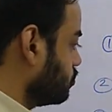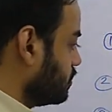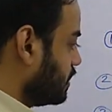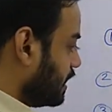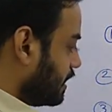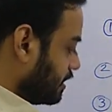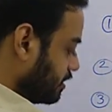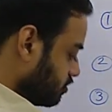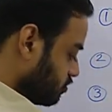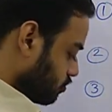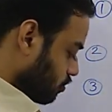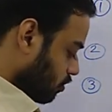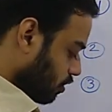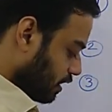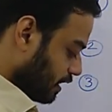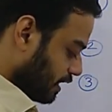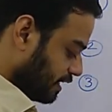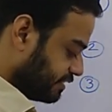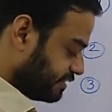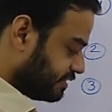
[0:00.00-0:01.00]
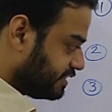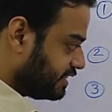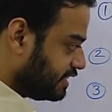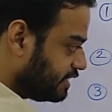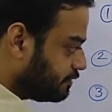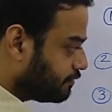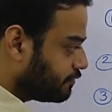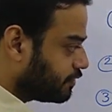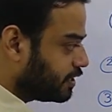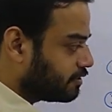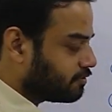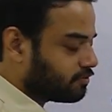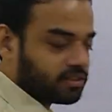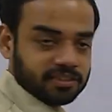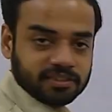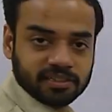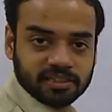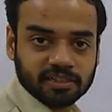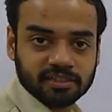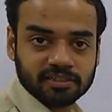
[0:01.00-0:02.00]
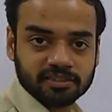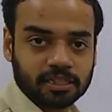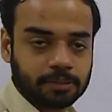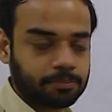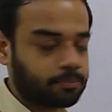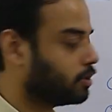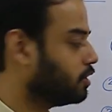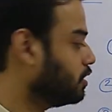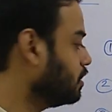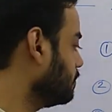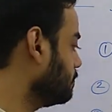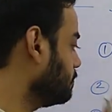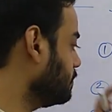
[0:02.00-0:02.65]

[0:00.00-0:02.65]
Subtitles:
so that is called as gene frequency concept.